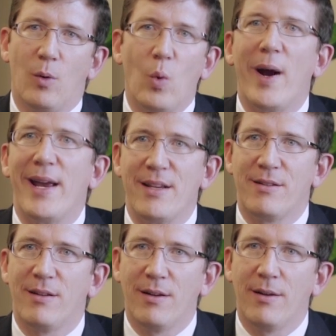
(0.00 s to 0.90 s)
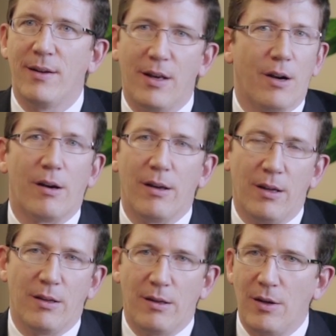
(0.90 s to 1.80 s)
waste
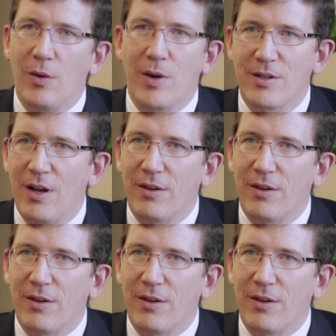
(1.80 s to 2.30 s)
in the U.S.